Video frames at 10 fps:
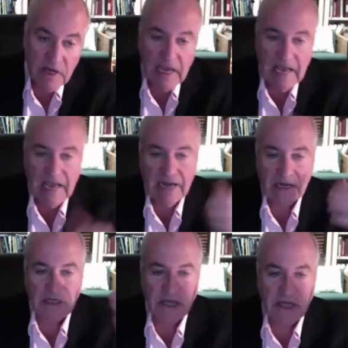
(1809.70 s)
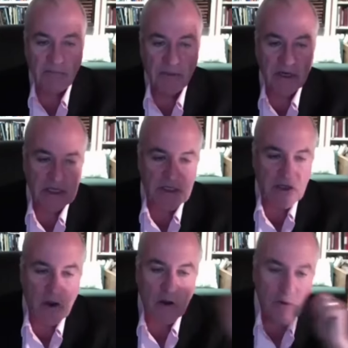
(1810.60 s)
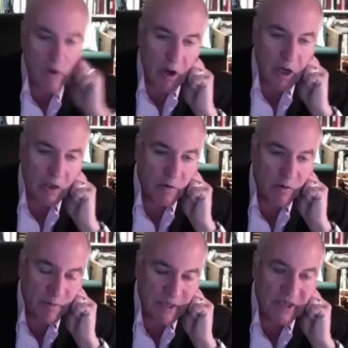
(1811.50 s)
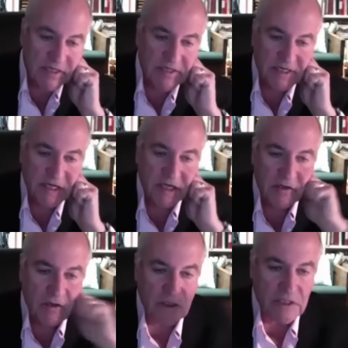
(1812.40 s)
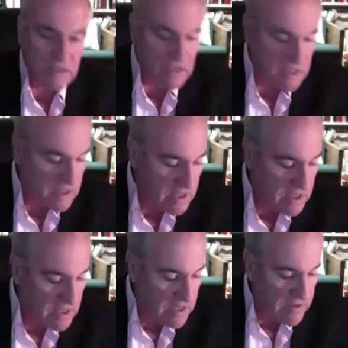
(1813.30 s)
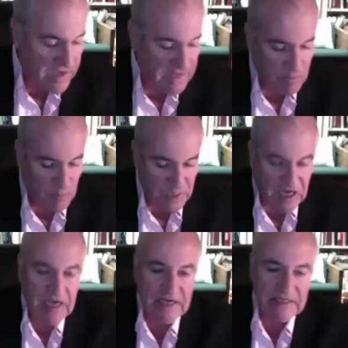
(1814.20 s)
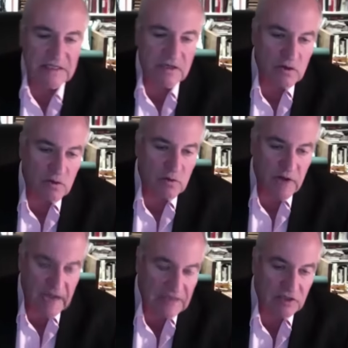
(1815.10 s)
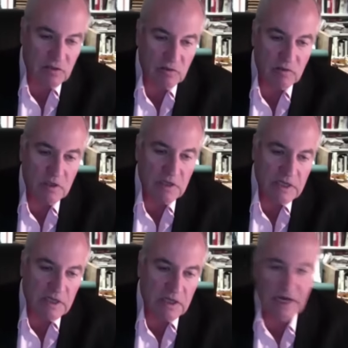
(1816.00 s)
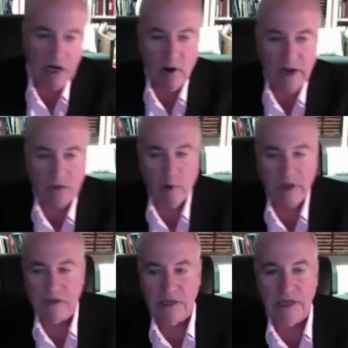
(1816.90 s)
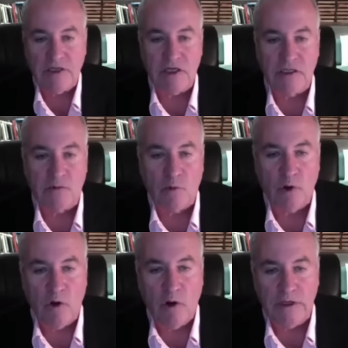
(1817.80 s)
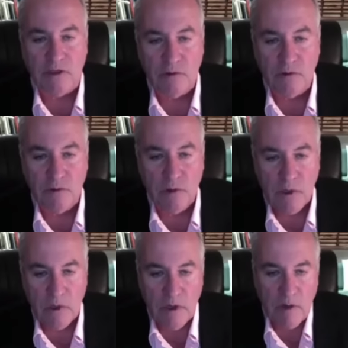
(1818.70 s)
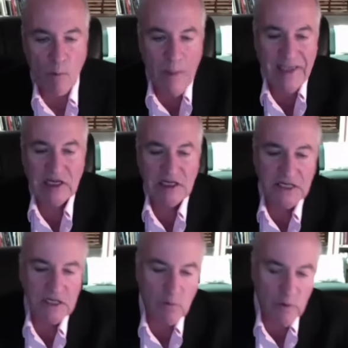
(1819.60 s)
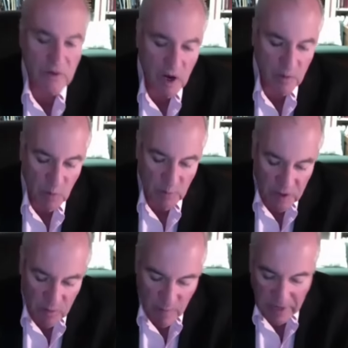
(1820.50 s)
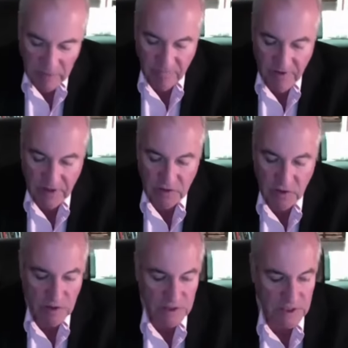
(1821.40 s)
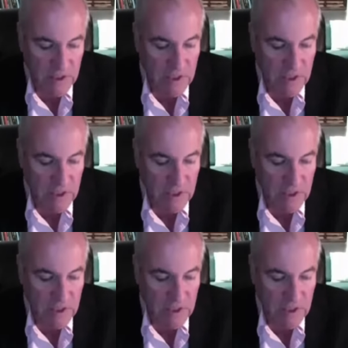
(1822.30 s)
had adopted its own auto emission standards, that because the new National Clean Air Act regulations were going to make a deal with automobile manufacturers